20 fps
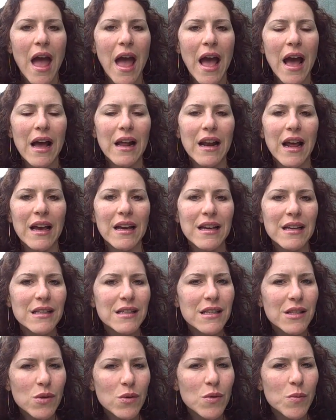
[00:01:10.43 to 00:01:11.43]
And I
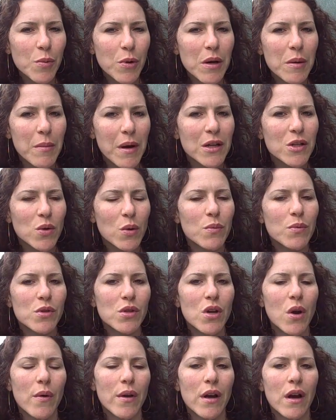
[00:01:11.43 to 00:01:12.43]
guess this was pretty much what
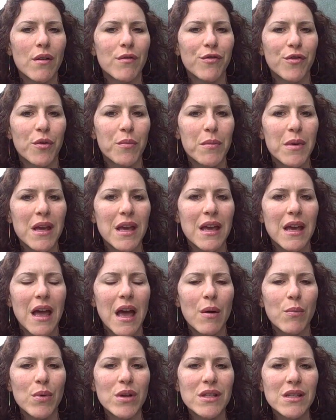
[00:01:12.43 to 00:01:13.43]
was going on for me,
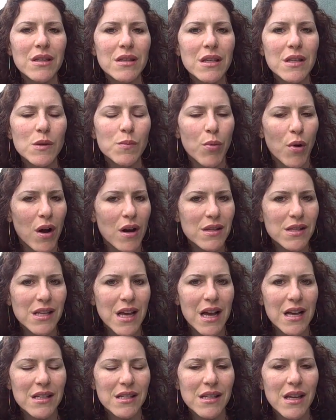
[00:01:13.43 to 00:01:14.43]
and we did this
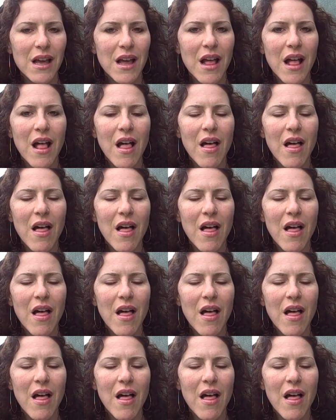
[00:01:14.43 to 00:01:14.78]
process